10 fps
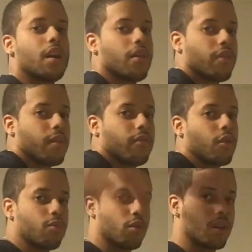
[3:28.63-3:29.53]
If I'm
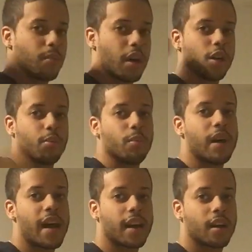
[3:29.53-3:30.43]
foam rolling my upper
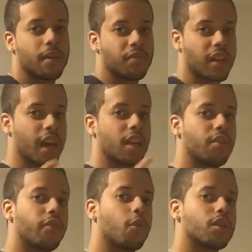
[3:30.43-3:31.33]
back, any
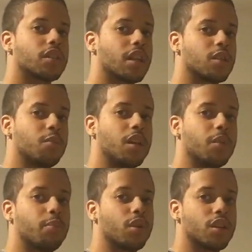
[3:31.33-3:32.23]
force that is
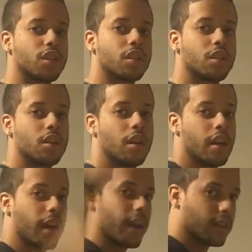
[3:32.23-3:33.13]
being pushed
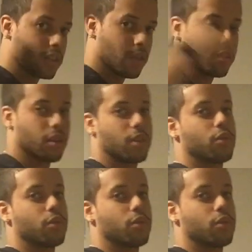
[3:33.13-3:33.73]
anteriorly,